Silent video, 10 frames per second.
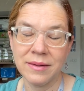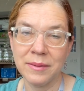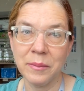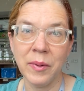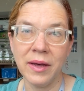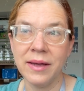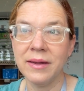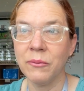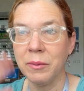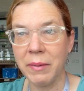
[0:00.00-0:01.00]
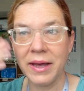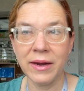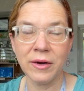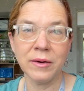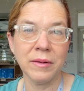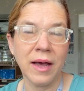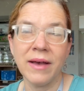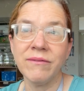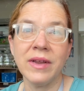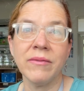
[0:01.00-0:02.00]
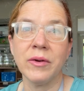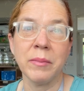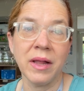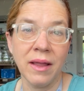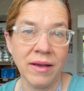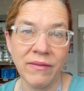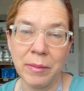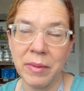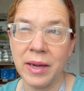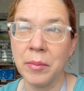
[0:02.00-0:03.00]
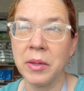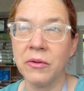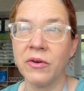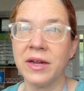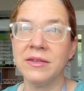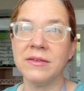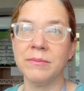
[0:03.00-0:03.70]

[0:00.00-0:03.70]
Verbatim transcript: but when my hair I've never in my life had my hair blown dried